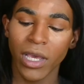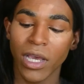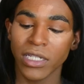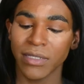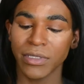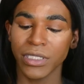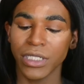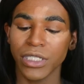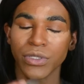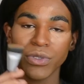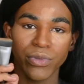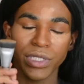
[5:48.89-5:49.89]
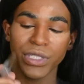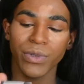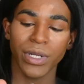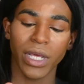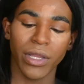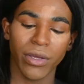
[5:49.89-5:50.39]
So I'm just gonna switch to
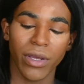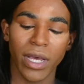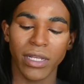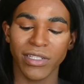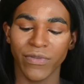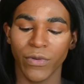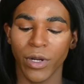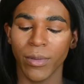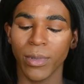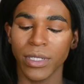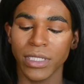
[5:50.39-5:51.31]
another Sephora brush.